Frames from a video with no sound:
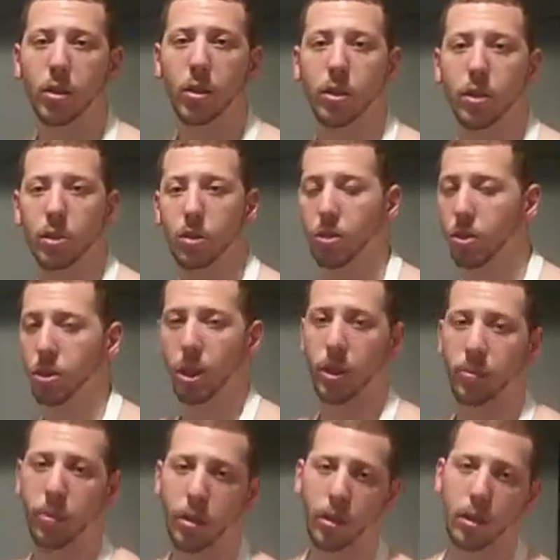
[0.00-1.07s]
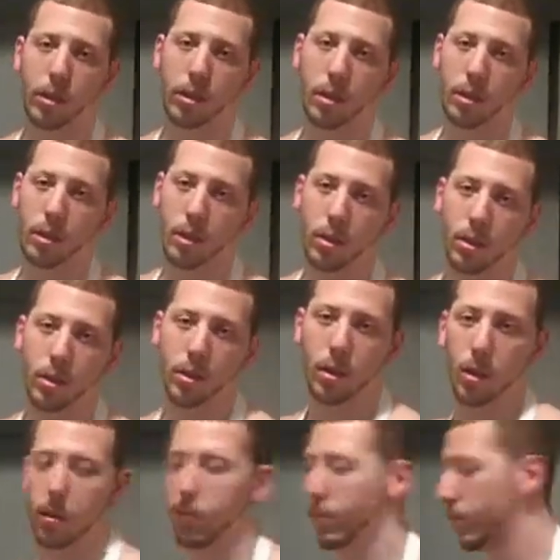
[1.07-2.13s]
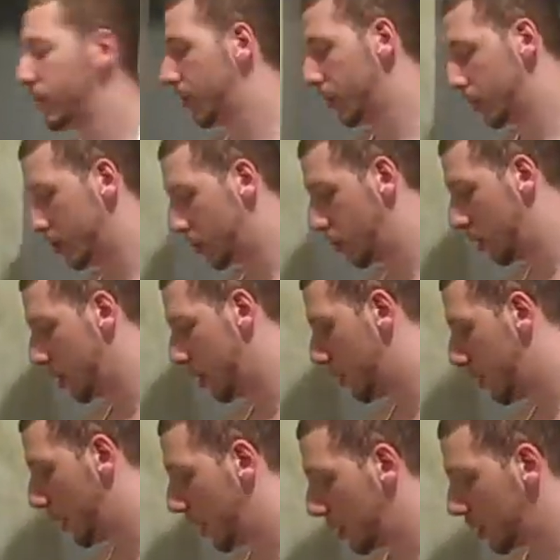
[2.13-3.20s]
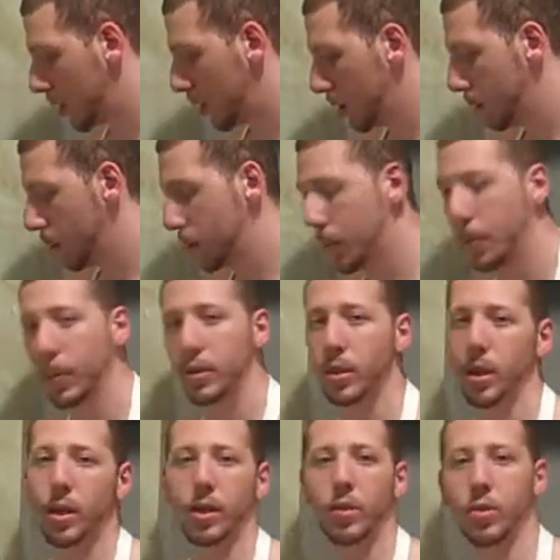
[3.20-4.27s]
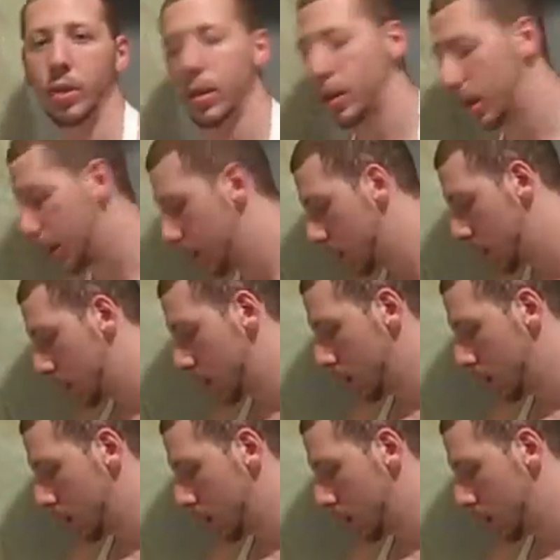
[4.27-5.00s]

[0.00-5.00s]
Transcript: You can just use chicken broth from the store in a box. But me personally, I like the real thing.